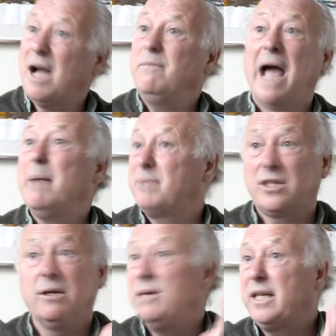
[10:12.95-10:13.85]
Way,
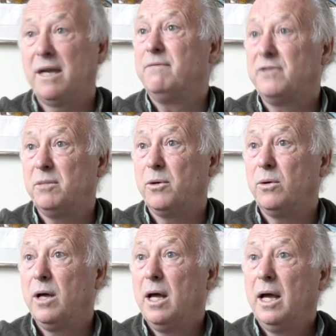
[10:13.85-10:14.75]
absolutely comfortable,
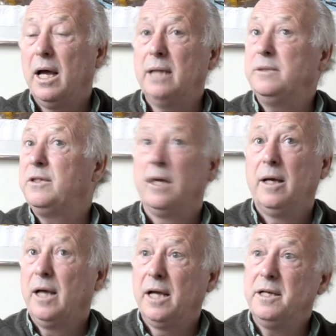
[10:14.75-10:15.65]
and
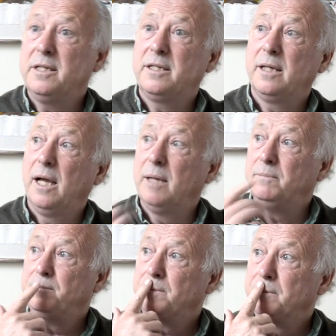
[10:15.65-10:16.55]
as
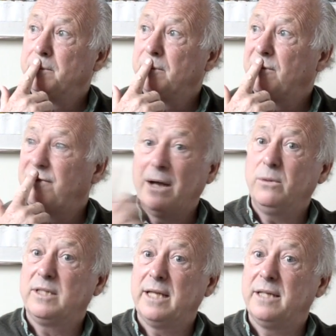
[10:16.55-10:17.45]

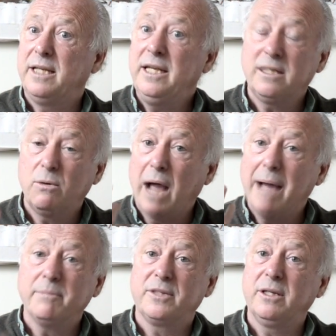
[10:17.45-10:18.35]
Fowl says, he's
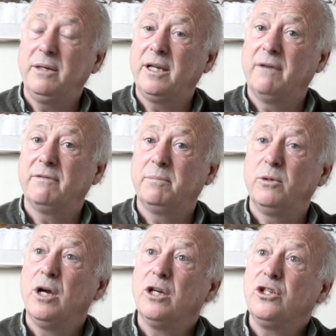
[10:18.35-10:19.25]
absolutely
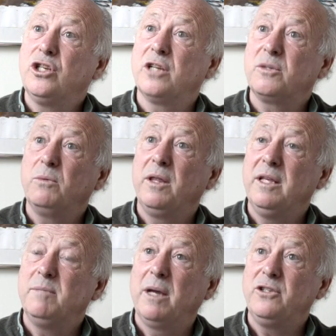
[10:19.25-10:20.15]
comfortable just with
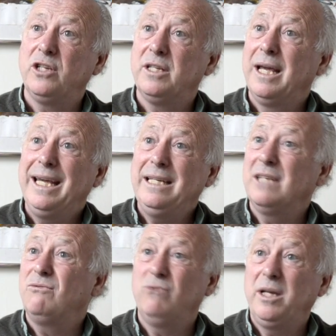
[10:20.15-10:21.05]
his budgies. he
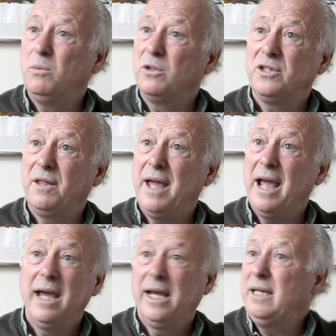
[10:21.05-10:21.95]
doesn't really want her
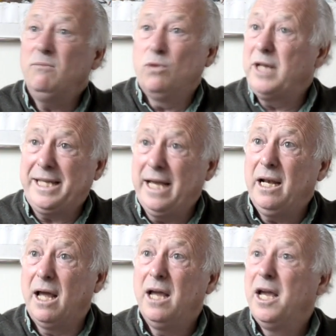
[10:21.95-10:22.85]
there. He didn't want to kill
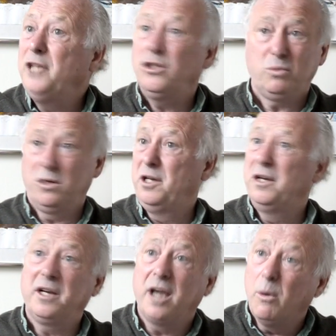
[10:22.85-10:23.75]
her. He just wanted her
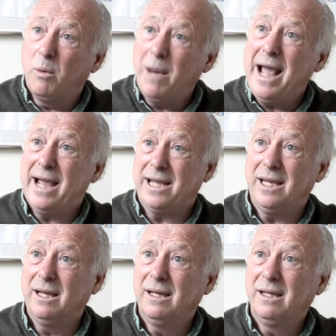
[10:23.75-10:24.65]
to go away,
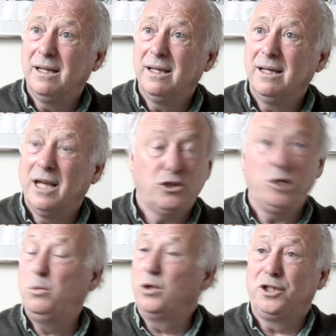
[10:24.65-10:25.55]
and she
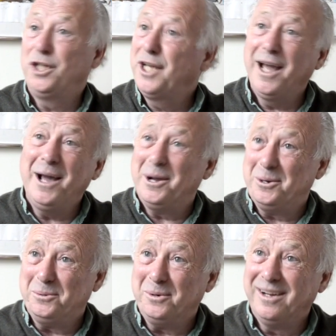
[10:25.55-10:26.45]
wouldn't
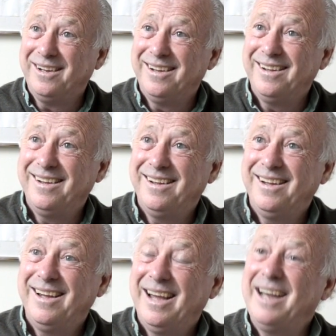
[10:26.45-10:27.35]
go.
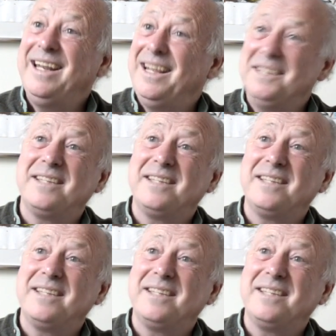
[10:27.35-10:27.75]
And it is